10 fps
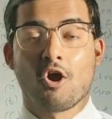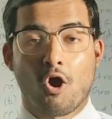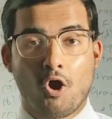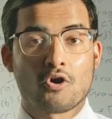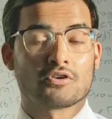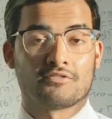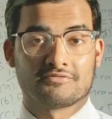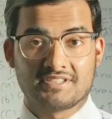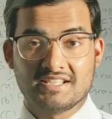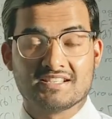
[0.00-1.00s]
All of
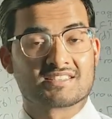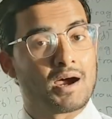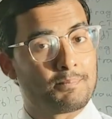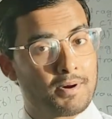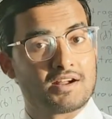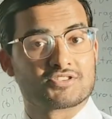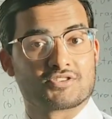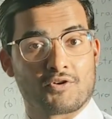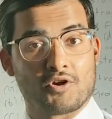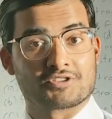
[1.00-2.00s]
these are parts
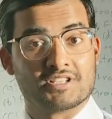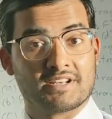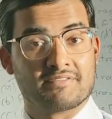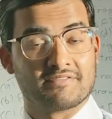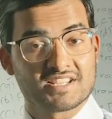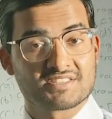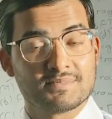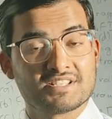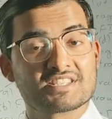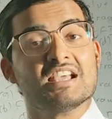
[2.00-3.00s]
of alternative
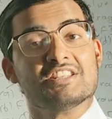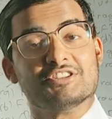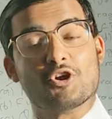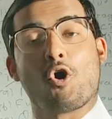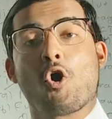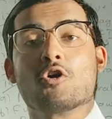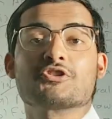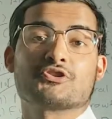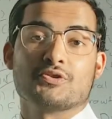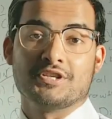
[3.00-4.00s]
investments. They
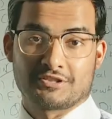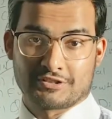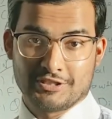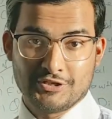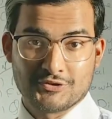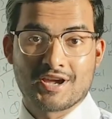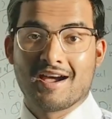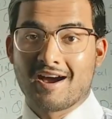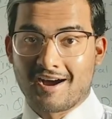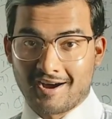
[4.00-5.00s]
also include
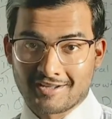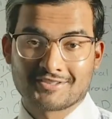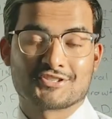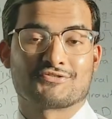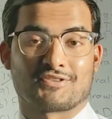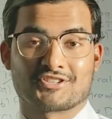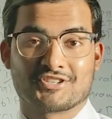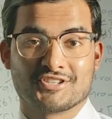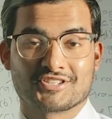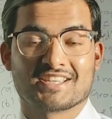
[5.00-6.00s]
other
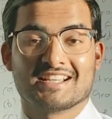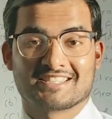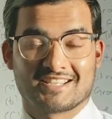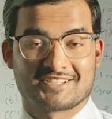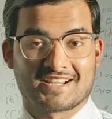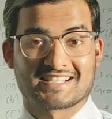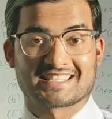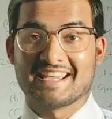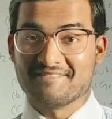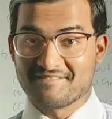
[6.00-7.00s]
structures such
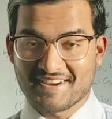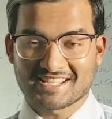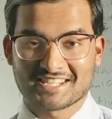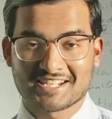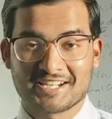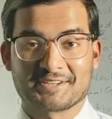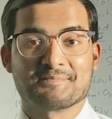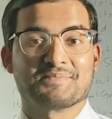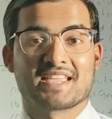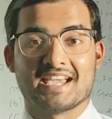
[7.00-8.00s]
as investing
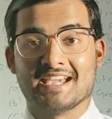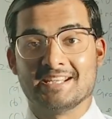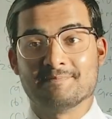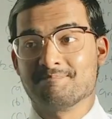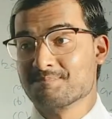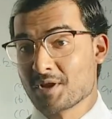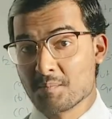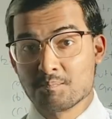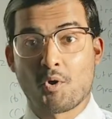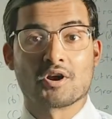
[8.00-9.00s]
in
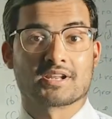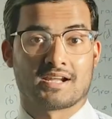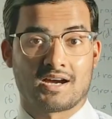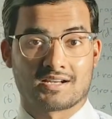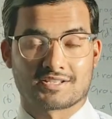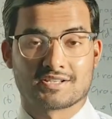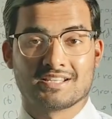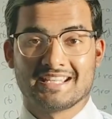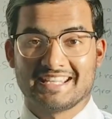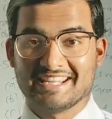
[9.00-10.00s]
modern art,
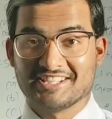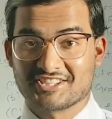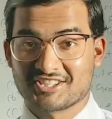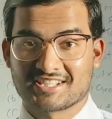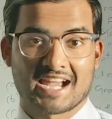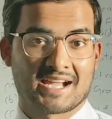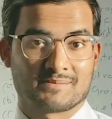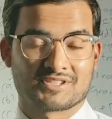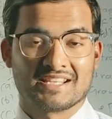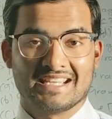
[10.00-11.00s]
in
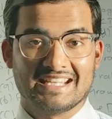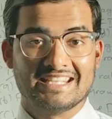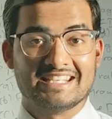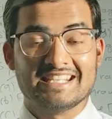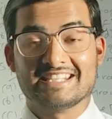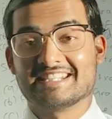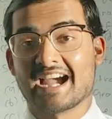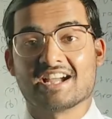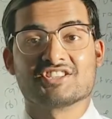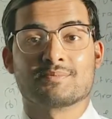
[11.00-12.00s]
stamps, in
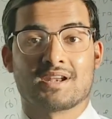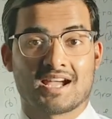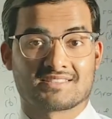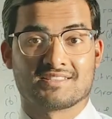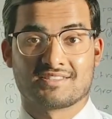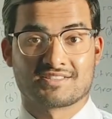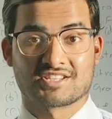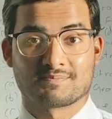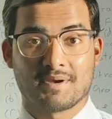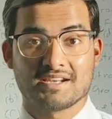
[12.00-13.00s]
intangible assets such
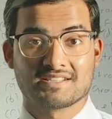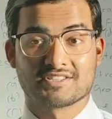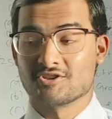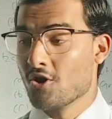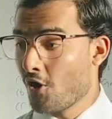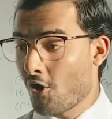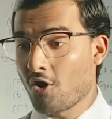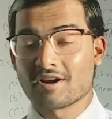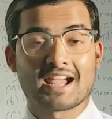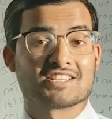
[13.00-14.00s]
as patents,
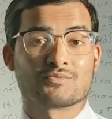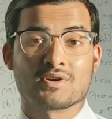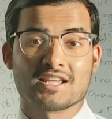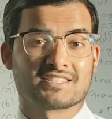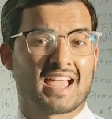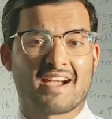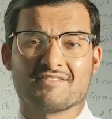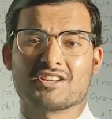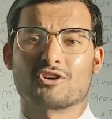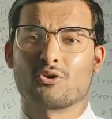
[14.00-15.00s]
or as well as
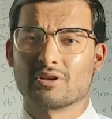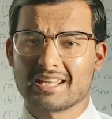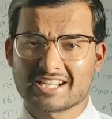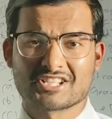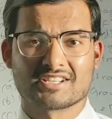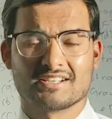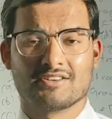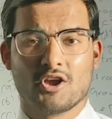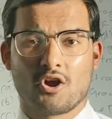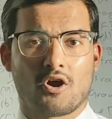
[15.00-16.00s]
having a collection
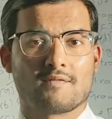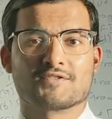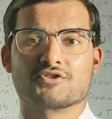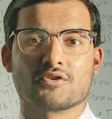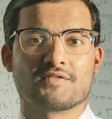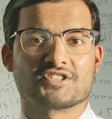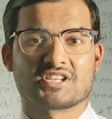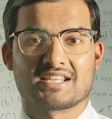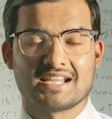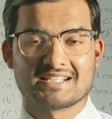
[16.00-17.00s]
of
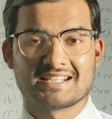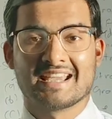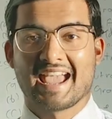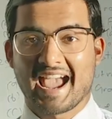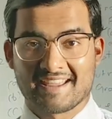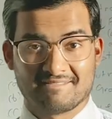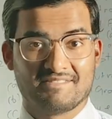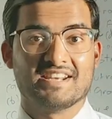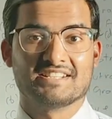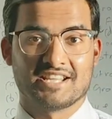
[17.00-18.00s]
sophisticated and
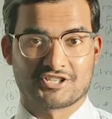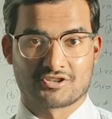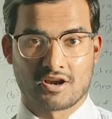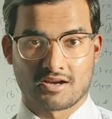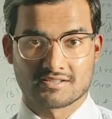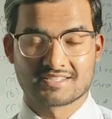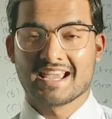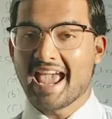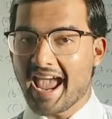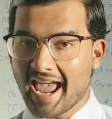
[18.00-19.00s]
vintage cars.
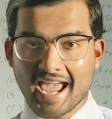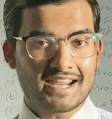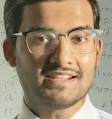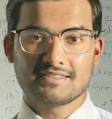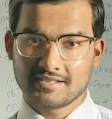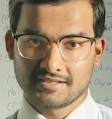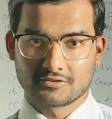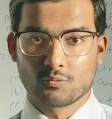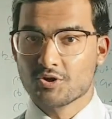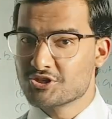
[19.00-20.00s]
Anything
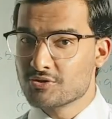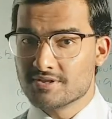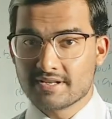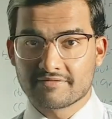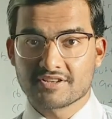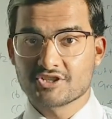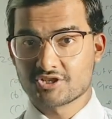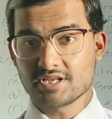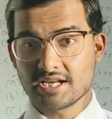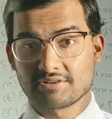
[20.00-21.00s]
which could
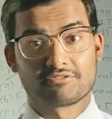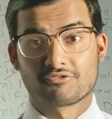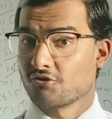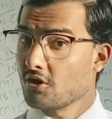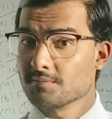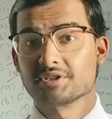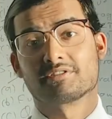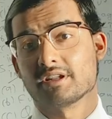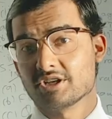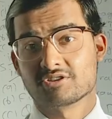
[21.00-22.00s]
differentiate from the
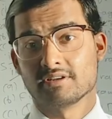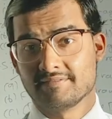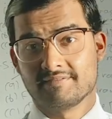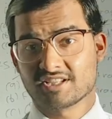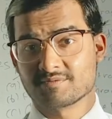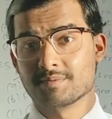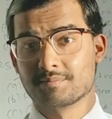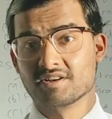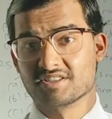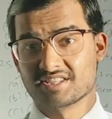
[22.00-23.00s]
traditional investment
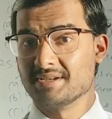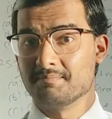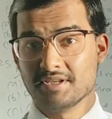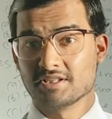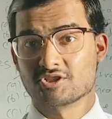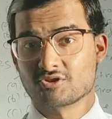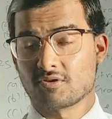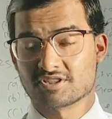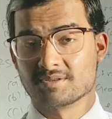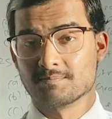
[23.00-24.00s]
per se, being the
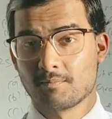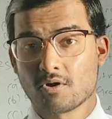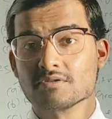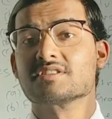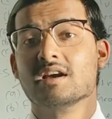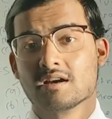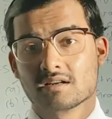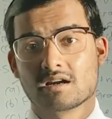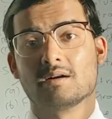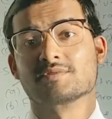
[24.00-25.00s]
stocks and bonds,
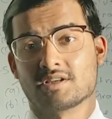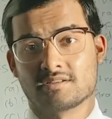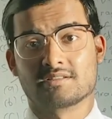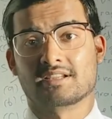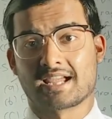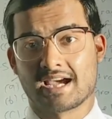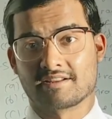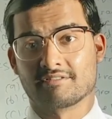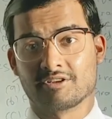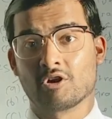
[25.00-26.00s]
comes under the
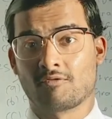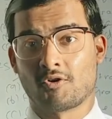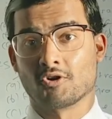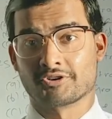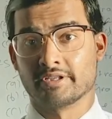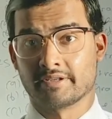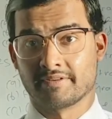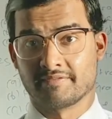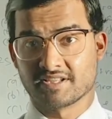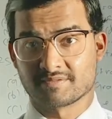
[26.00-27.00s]
category of alternative
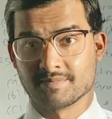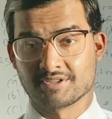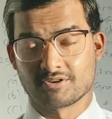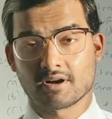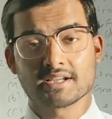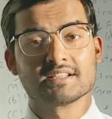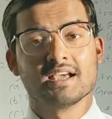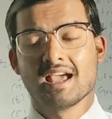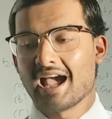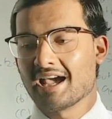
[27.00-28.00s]
investments. All right,
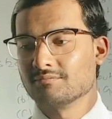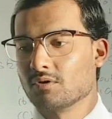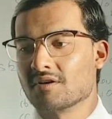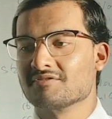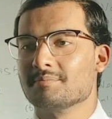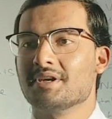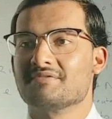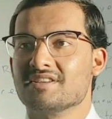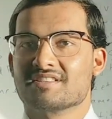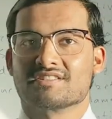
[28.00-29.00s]
and one of the main
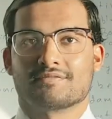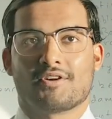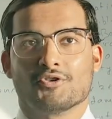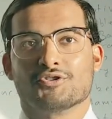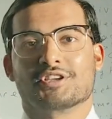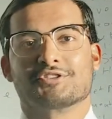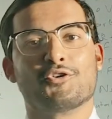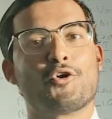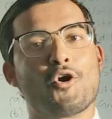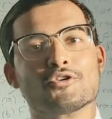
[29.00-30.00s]
reasons of how you can
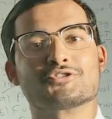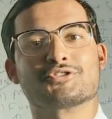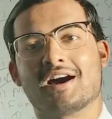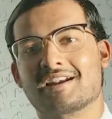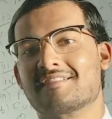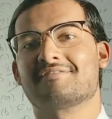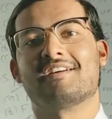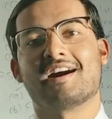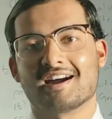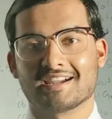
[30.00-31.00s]
go on to
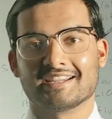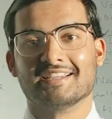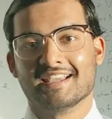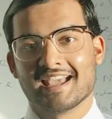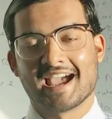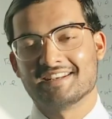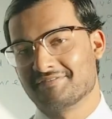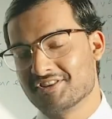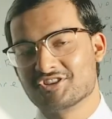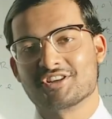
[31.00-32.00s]
identify and
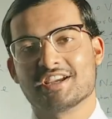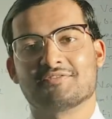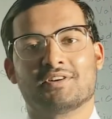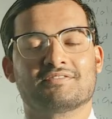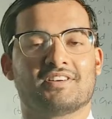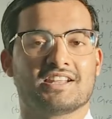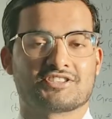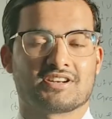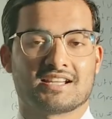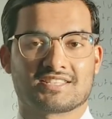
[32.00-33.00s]
differentiate one
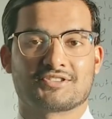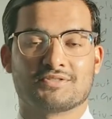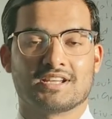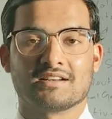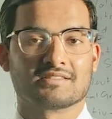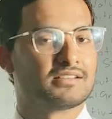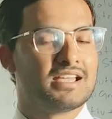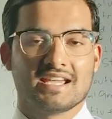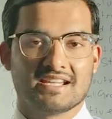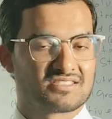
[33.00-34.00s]
financial asset to the other
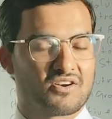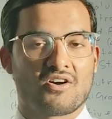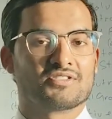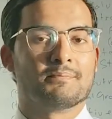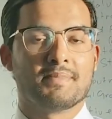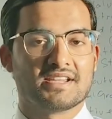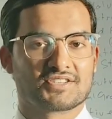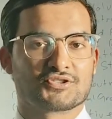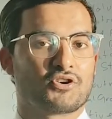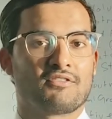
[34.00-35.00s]
is on the
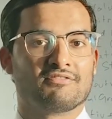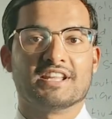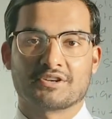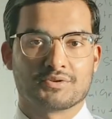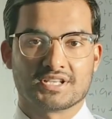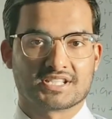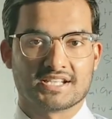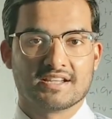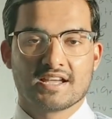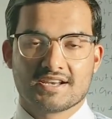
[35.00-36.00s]
basis of liquidity.